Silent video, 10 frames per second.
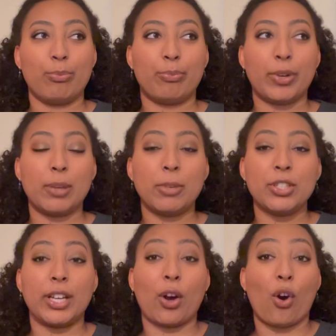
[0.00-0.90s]
pretty much
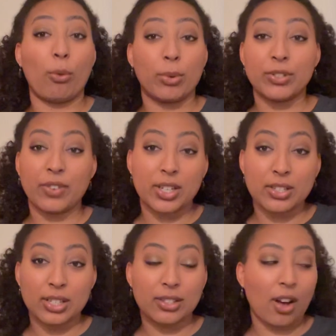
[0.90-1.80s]
like almost finished
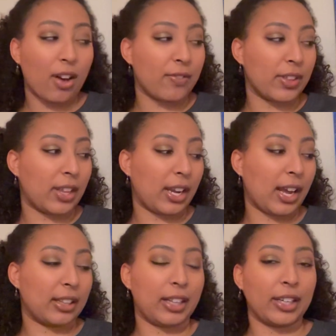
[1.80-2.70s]
this off, and then I
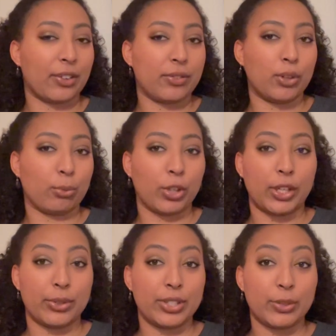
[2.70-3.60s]
had like a few more
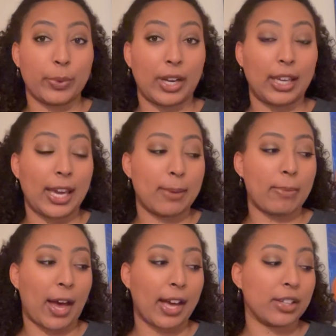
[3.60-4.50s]
uses when I came
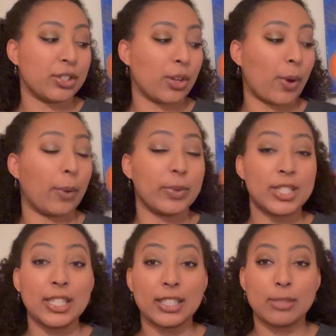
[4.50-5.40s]
back. So I
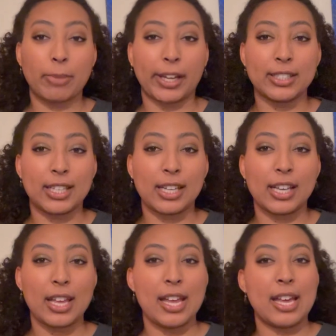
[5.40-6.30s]
wasn't expecting
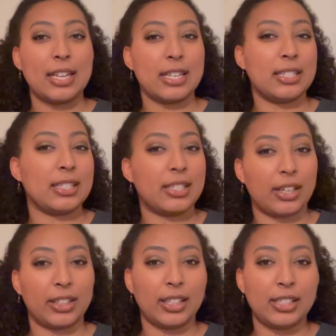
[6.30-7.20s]

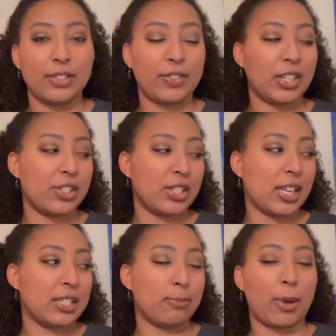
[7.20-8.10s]
necessarily to finish
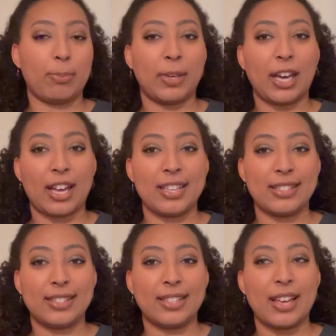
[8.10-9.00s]
this, but
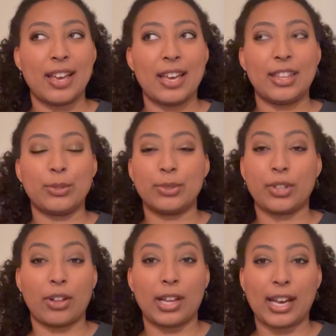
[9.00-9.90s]
because this was
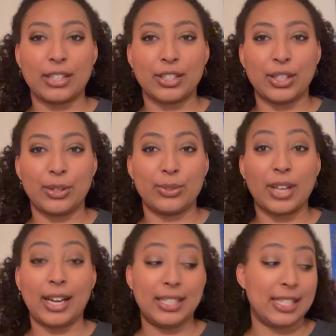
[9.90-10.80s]
all I had to use,
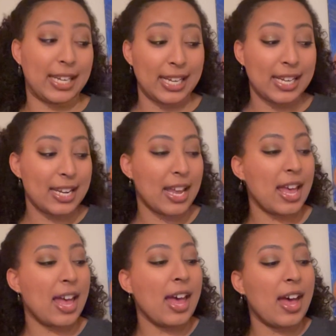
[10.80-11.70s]
I did.
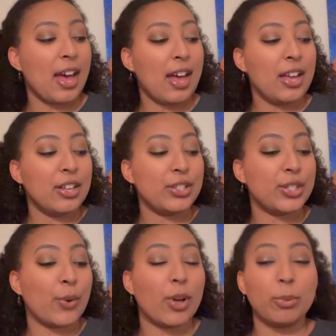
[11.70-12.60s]

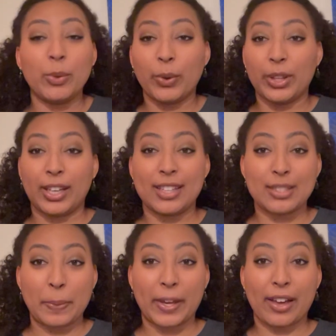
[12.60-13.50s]
So I'll be rolling in
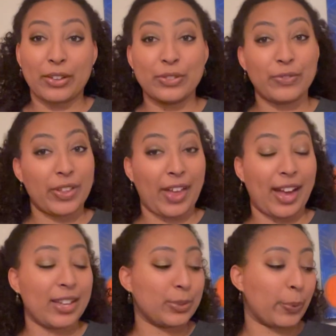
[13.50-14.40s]
something else for
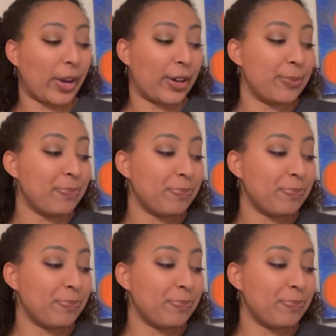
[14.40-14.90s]
that as well.